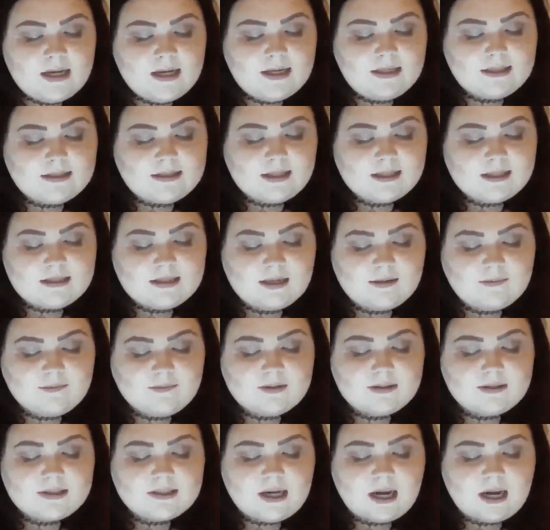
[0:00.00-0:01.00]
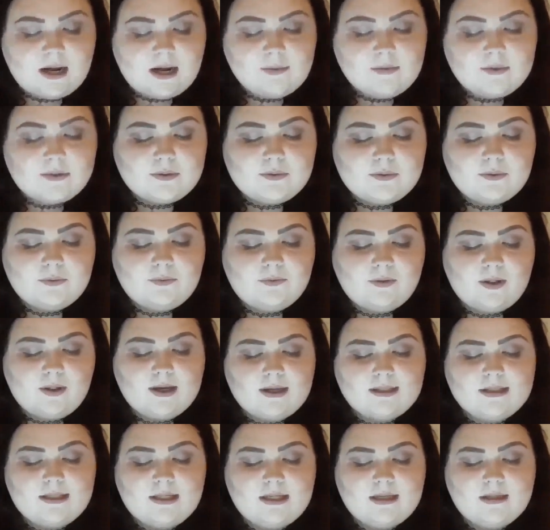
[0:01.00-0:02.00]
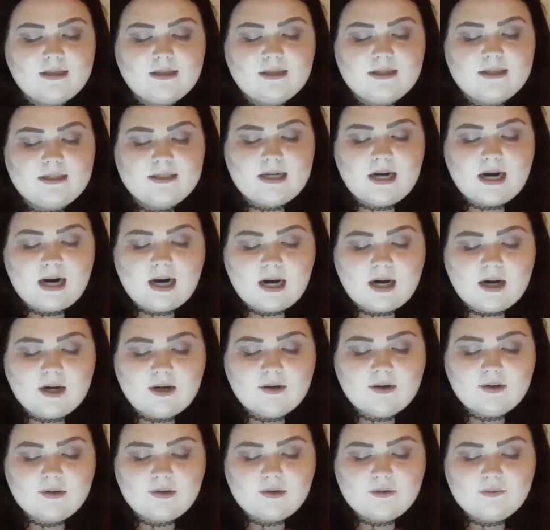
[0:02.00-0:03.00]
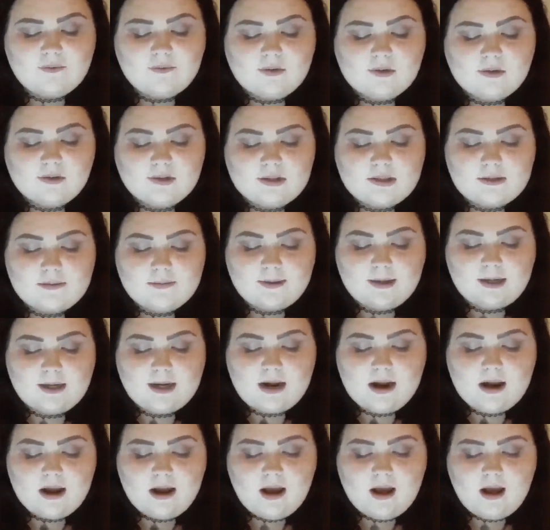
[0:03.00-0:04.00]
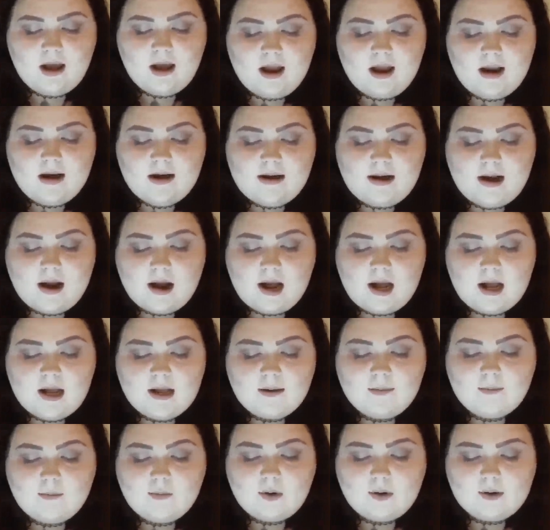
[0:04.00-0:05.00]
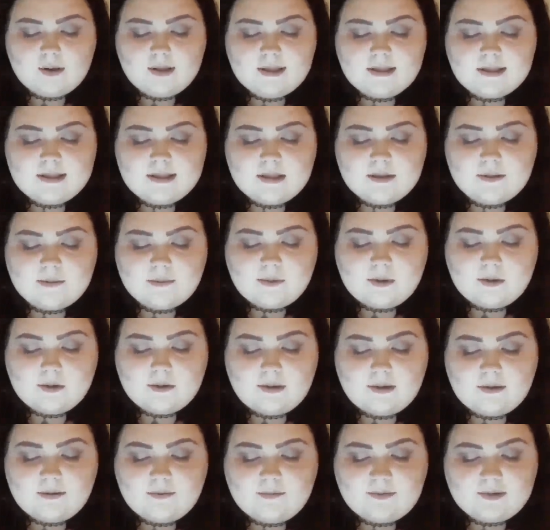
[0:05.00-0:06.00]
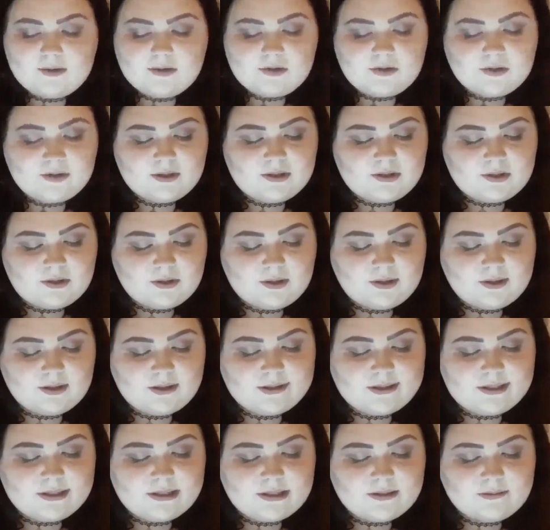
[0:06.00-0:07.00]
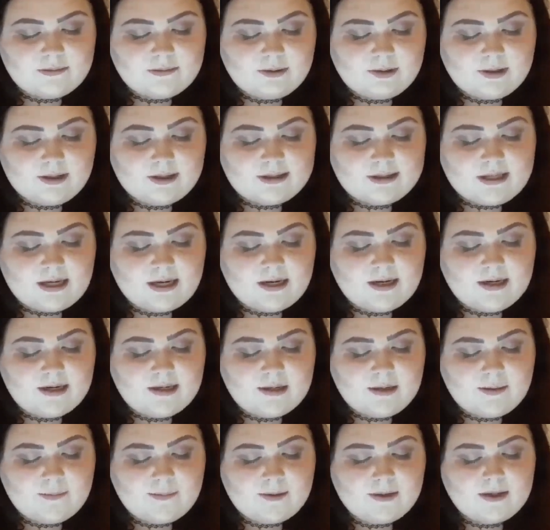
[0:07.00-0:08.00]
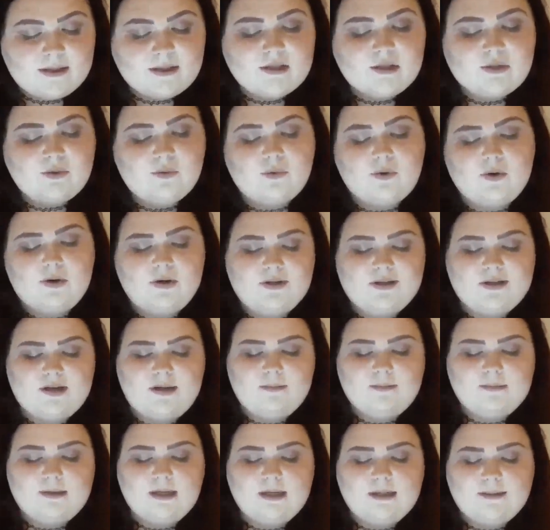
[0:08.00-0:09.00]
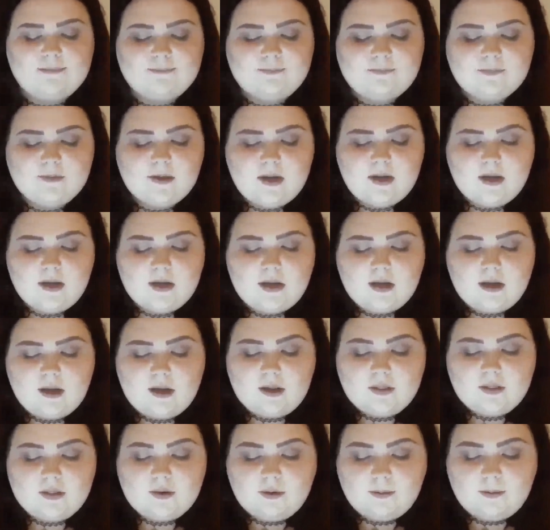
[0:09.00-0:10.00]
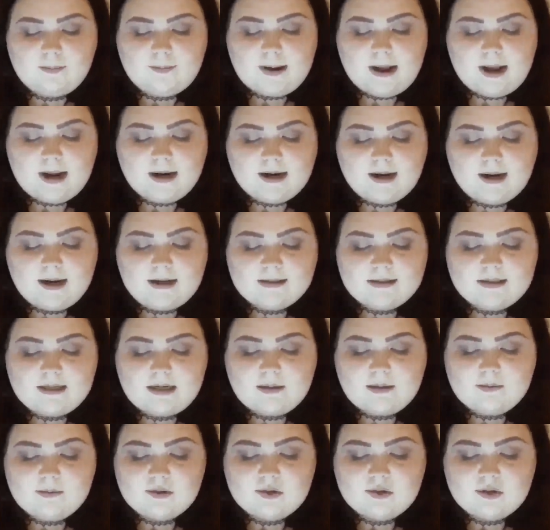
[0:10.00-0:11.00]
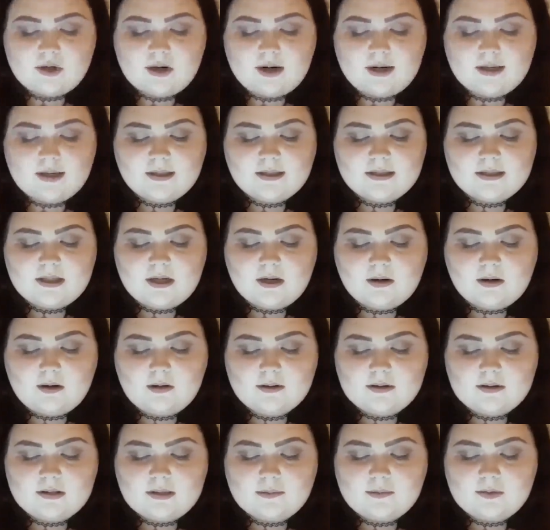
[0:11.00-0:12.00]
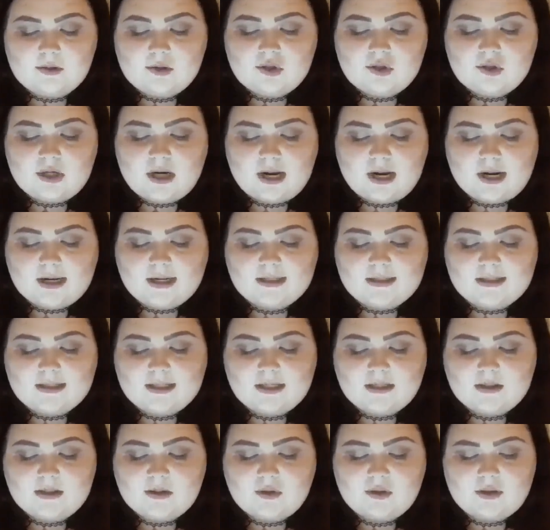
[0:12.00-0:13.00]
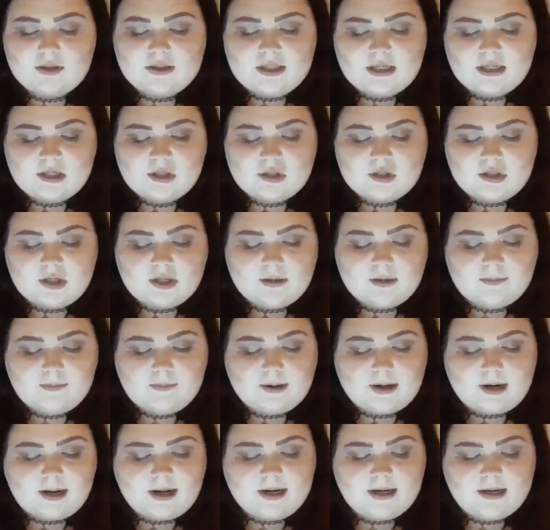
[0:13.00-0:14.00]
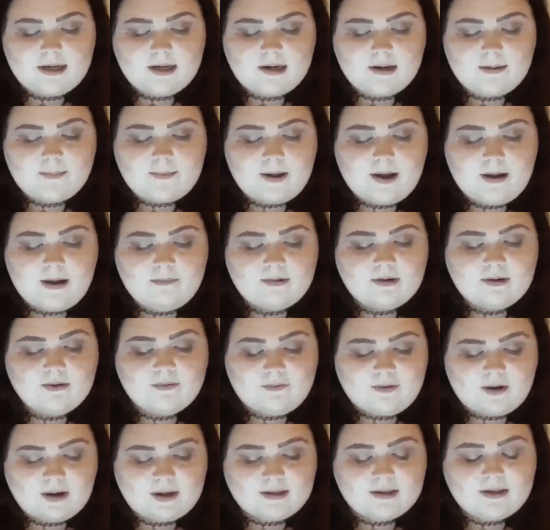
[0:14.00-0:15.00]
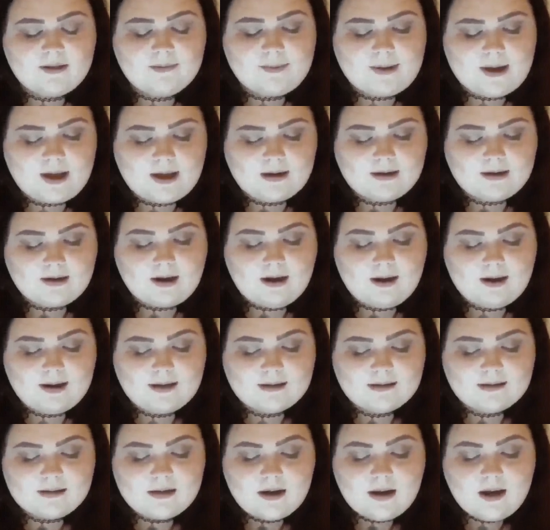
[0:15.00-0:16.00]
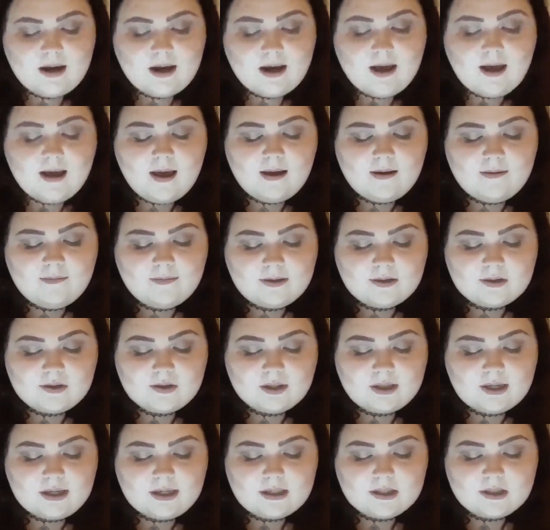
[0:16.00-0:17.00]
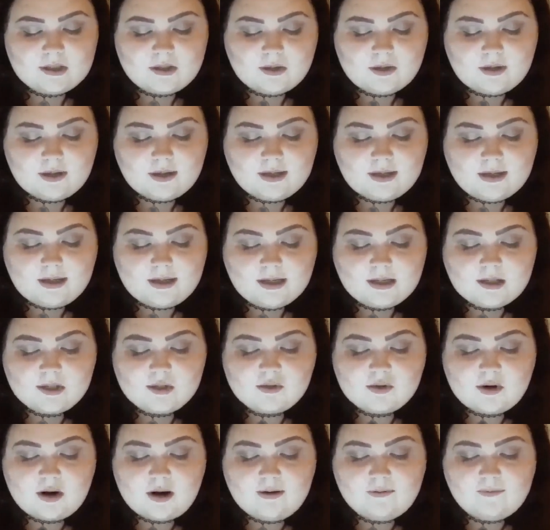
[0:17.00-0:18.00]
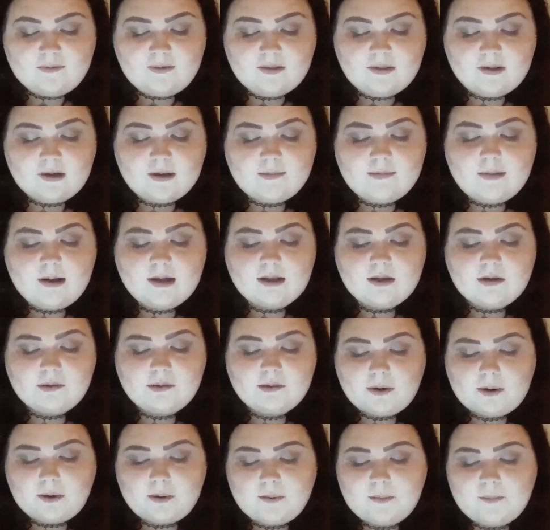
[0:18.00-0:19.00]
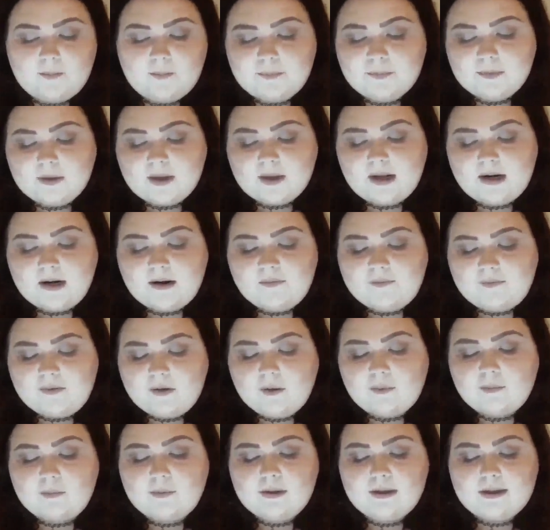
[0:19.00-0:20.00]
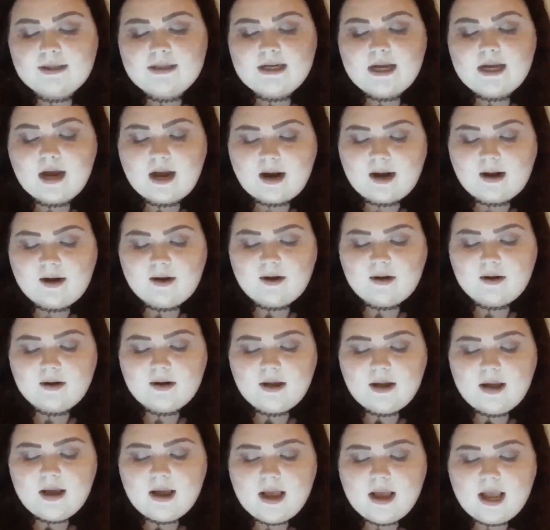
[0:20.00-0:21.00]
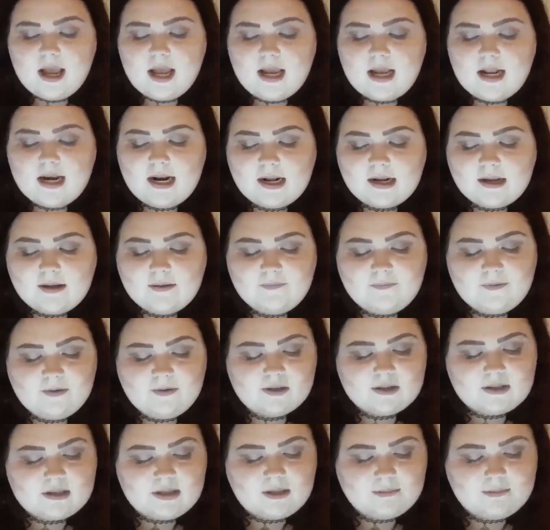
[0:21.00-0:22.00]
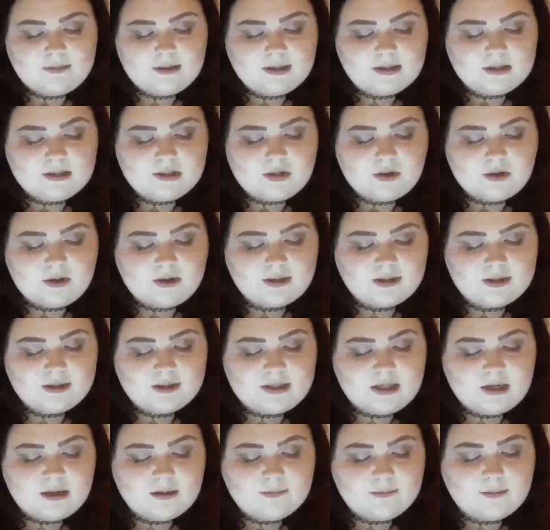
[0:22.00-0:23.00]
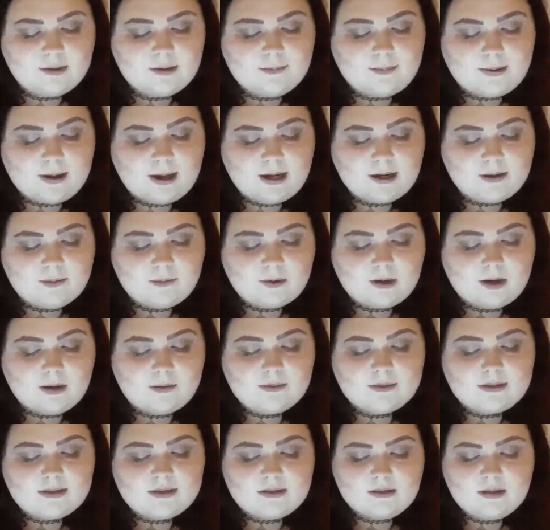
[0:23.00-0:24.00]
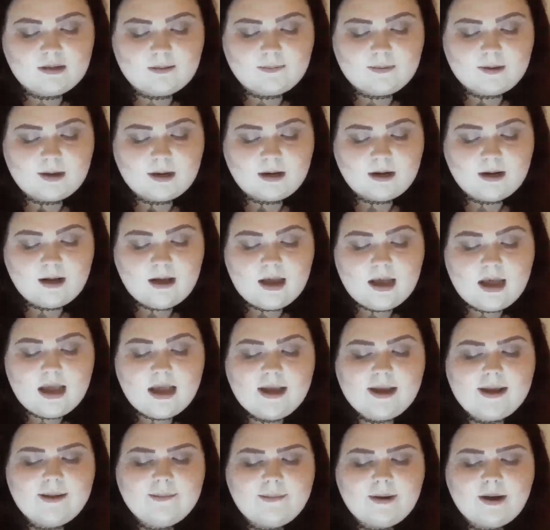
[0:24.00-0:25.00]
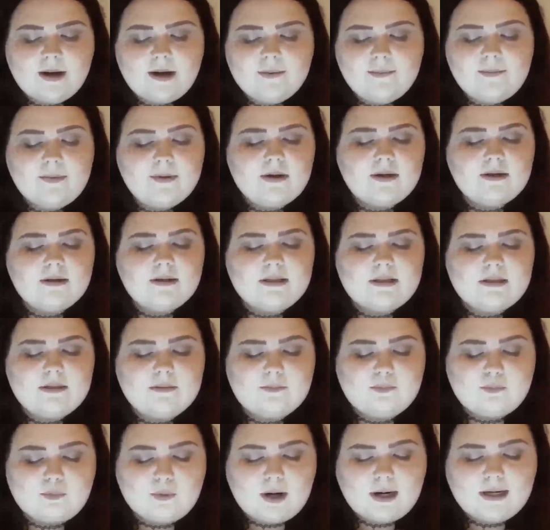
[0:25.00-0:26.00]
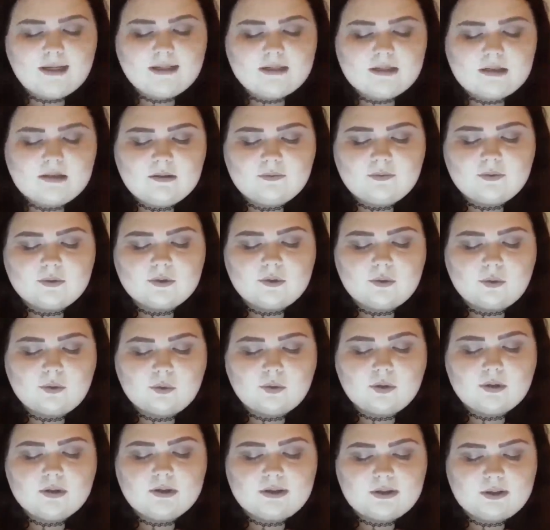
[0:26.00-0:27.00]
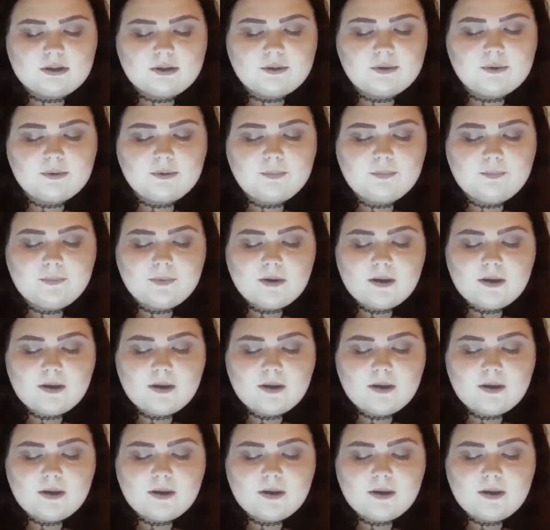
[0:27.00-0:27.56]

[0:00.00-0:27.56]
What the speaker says: It's as if the sky was reflecting the entire universe to me. Now I am walking down the road, and eventually during this experience, I end up at a store or something. There were bad guys, and I was trying to tug on someone's jacket to get their attention, but I ended up having to fight the bad guys. Eventually, I started getting a dry feeling in my throat, and I felt really tired. And I could feel something starting to tug me back where I was sleeping. It might have been a bright silver cord, too.